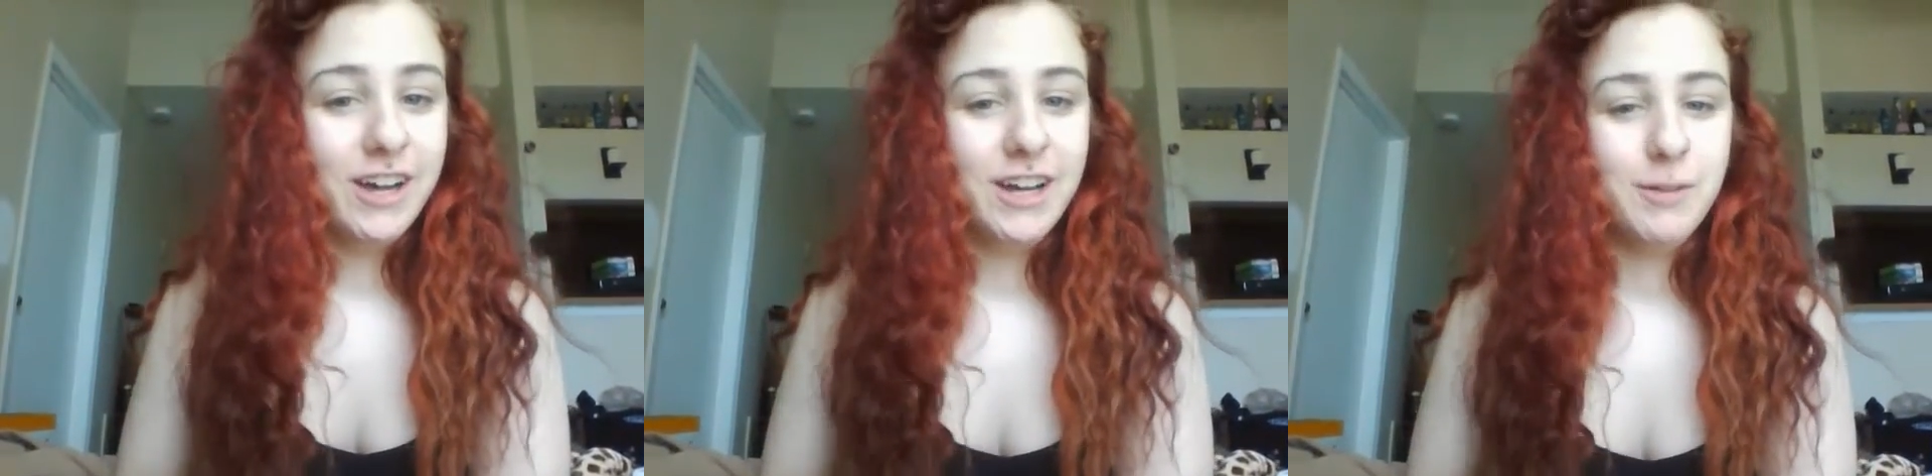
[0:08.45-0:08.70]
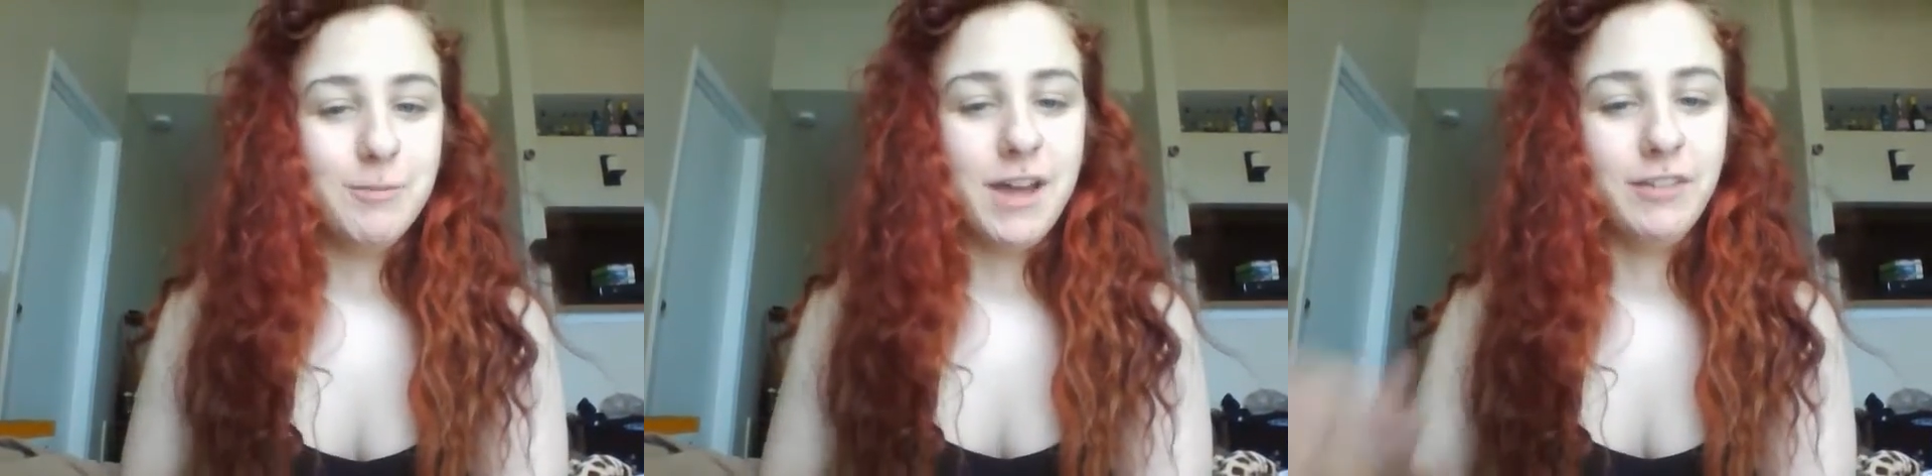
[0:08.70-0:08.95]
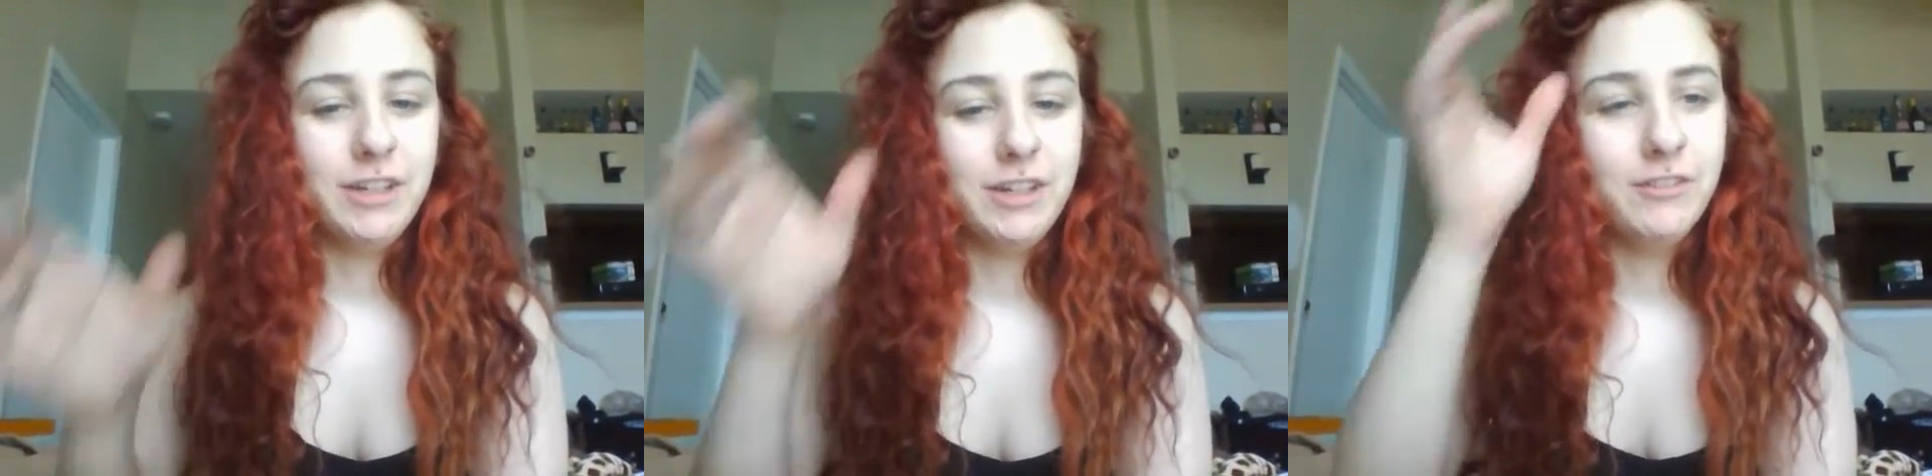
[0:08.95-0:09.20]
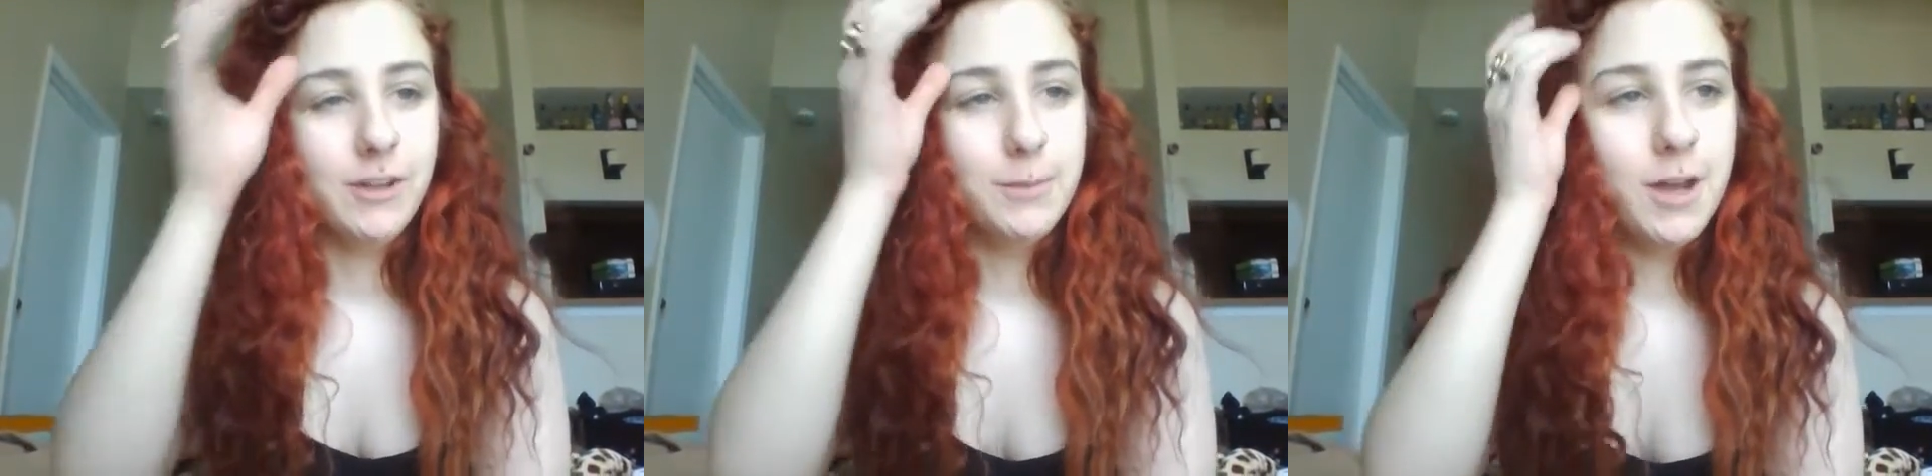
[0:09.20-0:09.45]
I'm having to
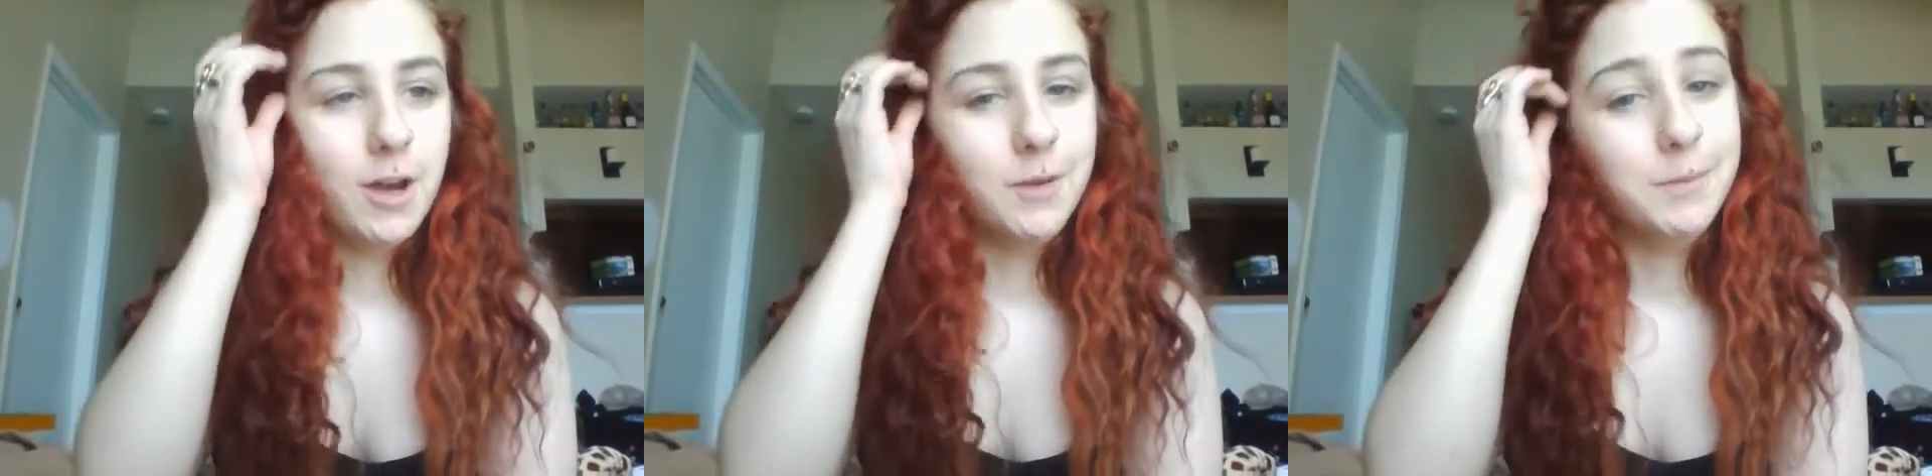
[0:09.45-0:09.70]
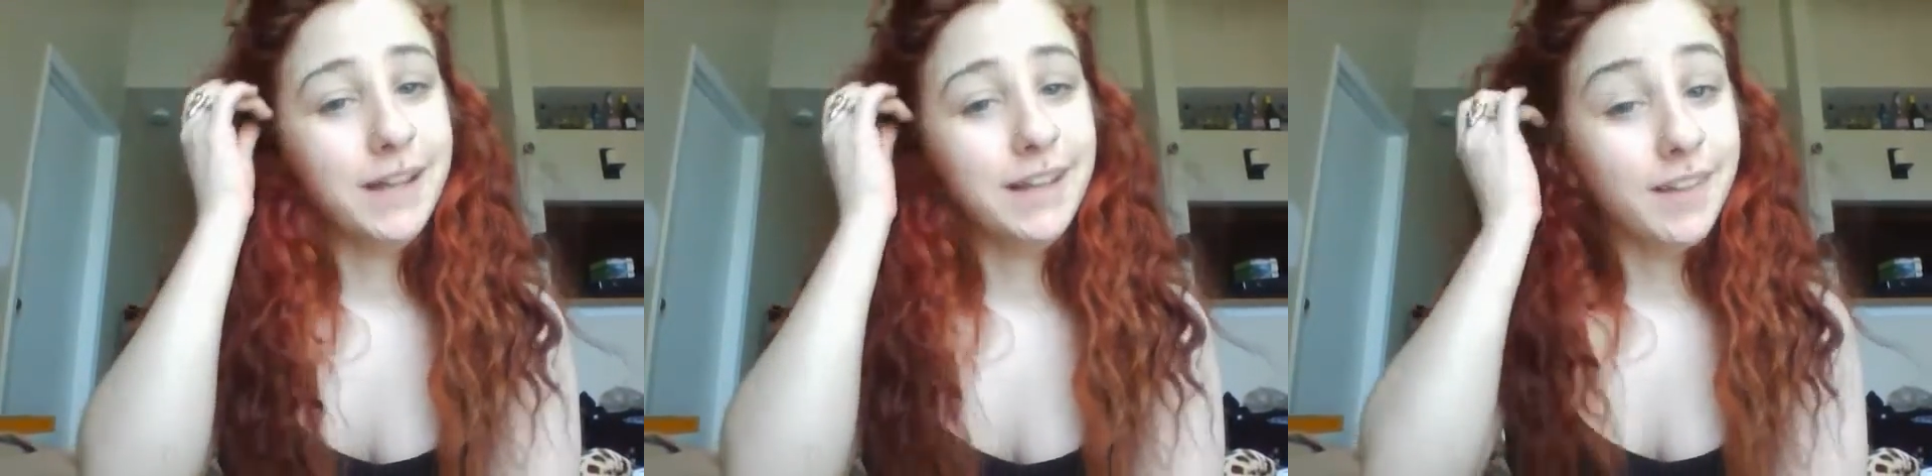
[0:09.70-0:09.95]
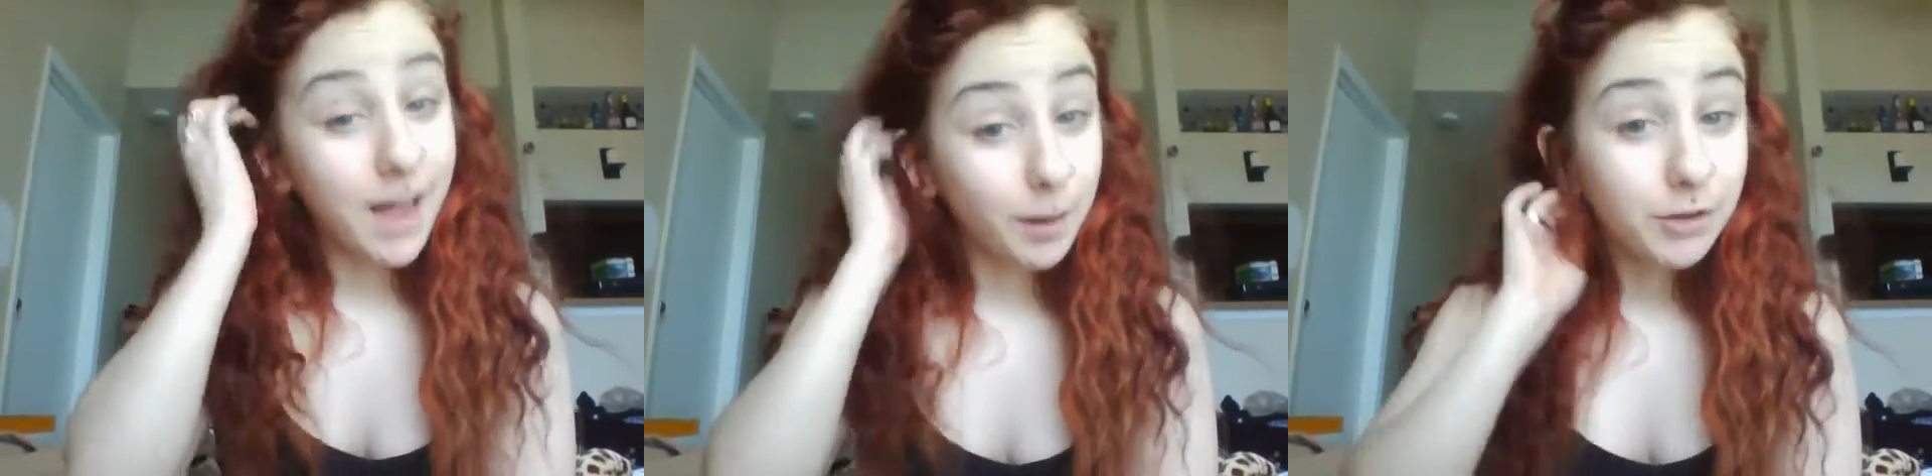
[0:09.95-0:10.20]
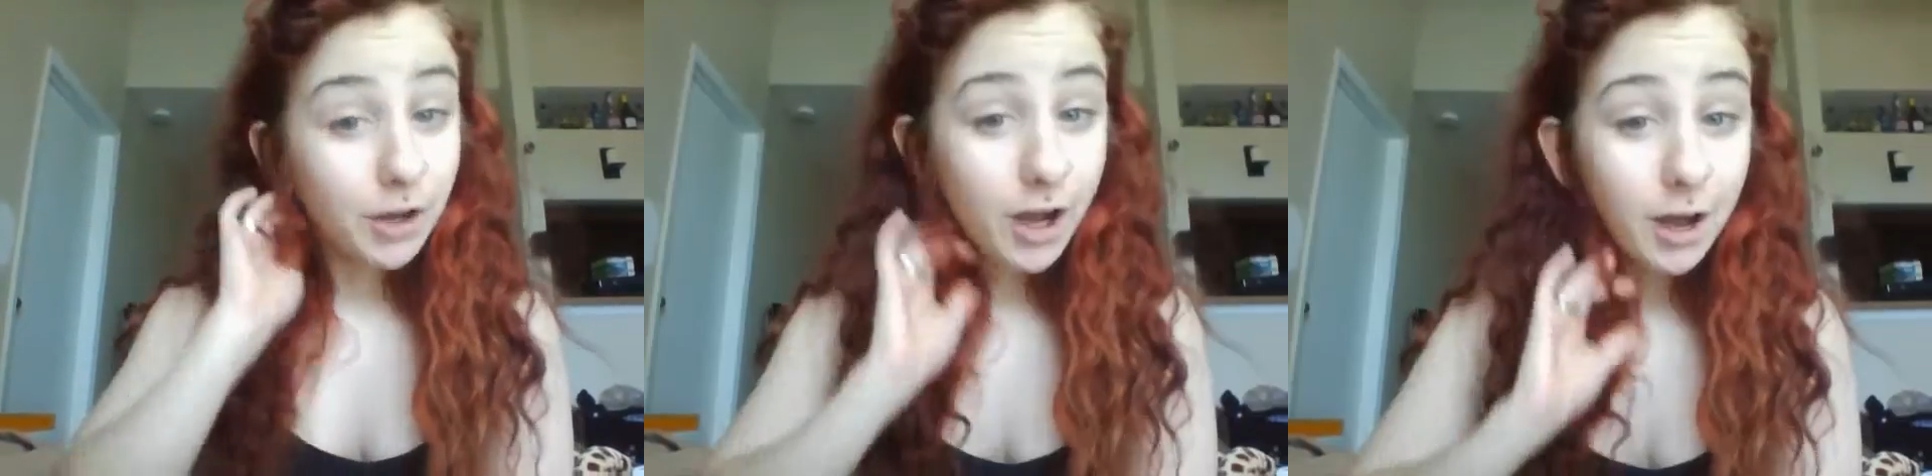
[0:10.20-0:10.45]
film it on my
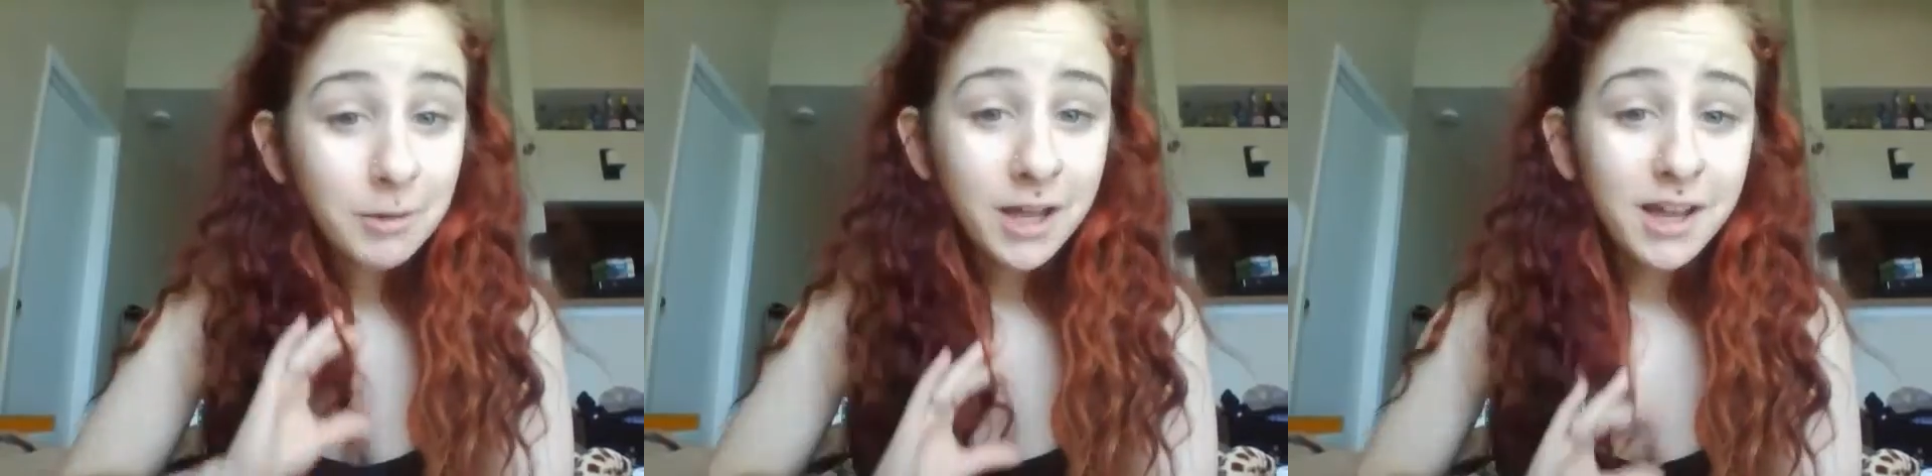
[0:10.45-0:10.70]
laptop